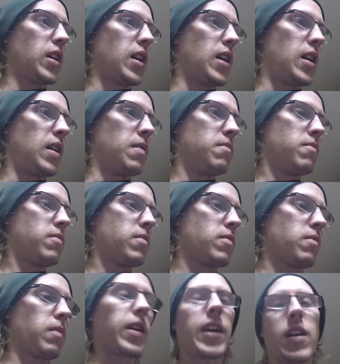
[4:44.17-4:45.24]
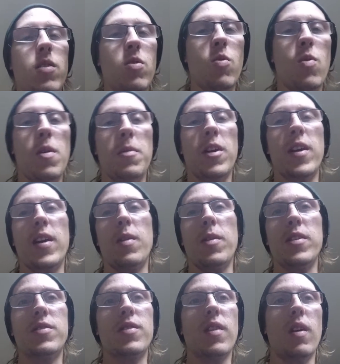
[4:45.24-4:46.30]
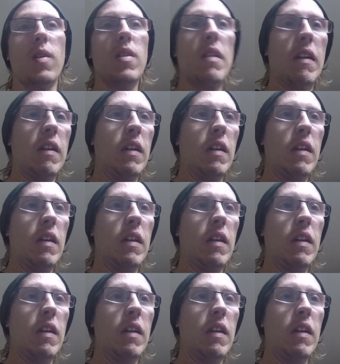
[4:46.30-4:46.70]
I got to go to Walmart anyway, so